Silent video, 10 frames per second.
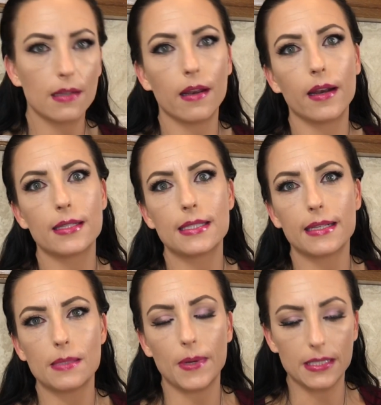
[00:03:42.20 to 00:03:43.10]
Not as
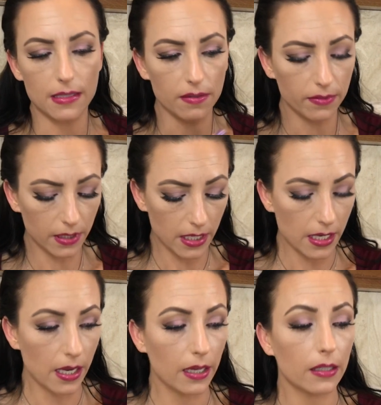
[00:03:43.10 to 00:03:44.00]
expensive.
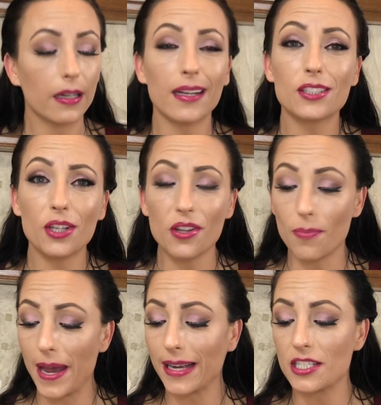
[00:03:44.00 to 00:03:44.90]
Gotta show you
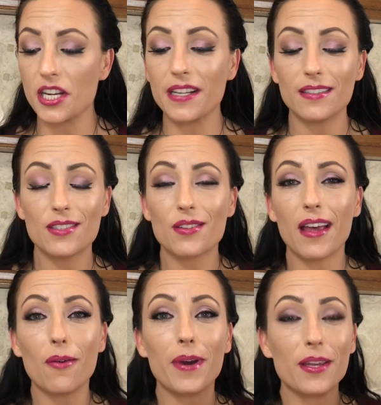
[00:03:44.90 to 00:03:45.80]
the packaging, so
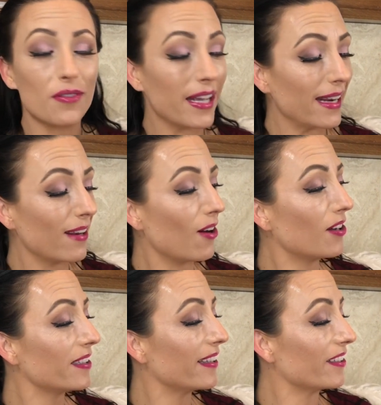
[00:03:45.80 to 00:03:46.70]
that way you get it
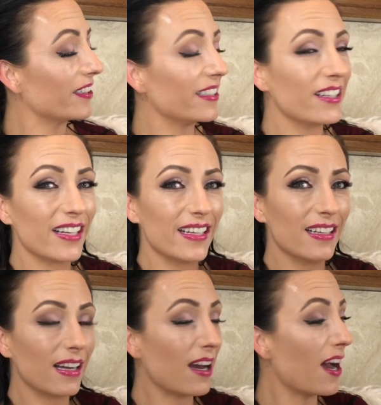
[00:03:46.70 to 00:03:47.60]
all in the good.
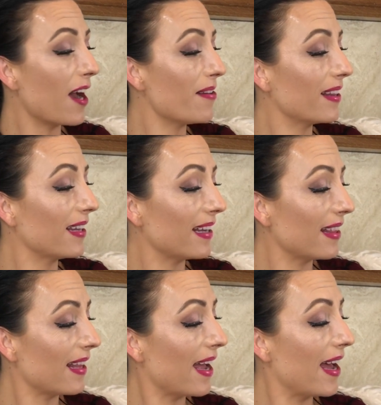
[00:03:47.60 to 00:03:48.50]
I mean, look
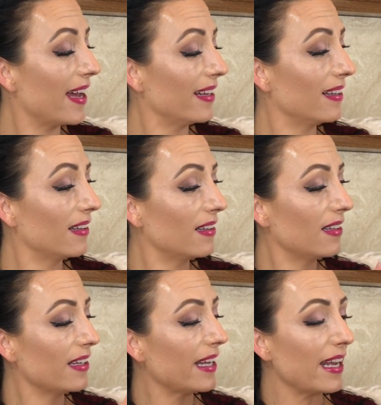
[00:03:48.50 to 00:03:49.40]
at that.
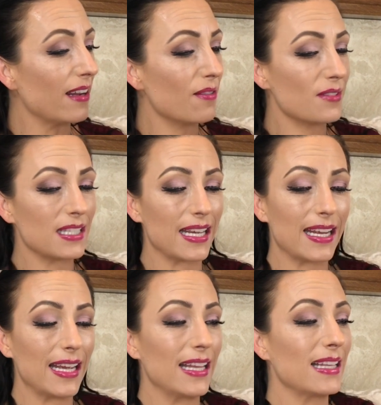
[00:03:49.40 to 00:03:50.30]
Look, it was
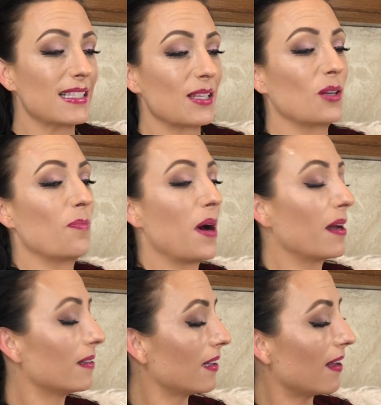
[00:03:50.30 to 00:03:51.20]
like in this little
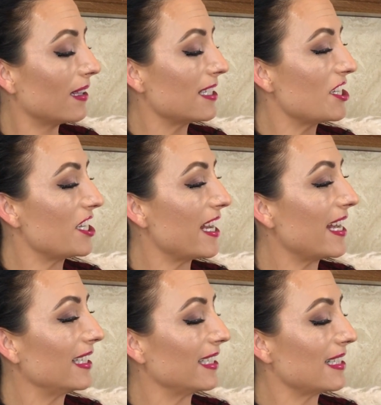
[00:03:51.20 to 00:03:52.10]
bottle, all
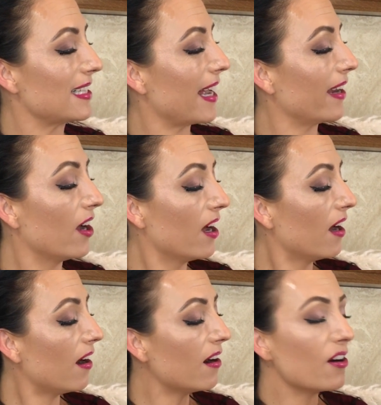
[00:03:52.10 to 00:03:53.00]
legit, and it's like,
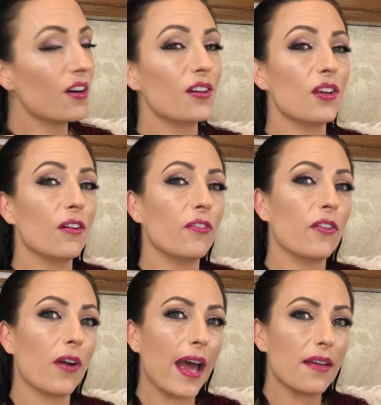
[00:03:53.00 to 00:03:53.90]
oh, you have
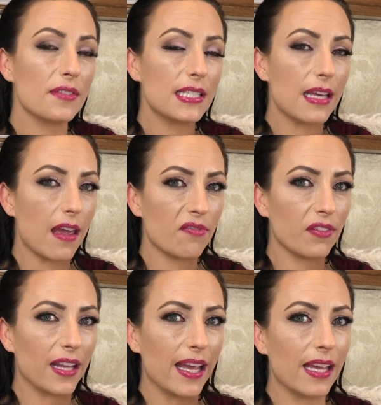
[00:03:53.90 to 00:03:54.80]
arrived
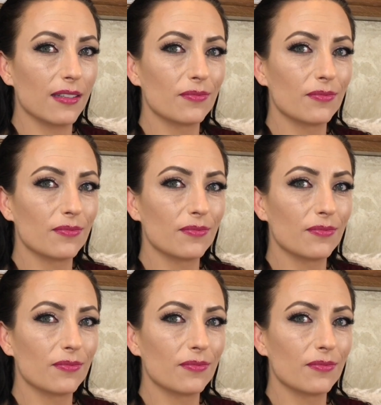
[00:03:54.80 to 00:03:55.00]
safely.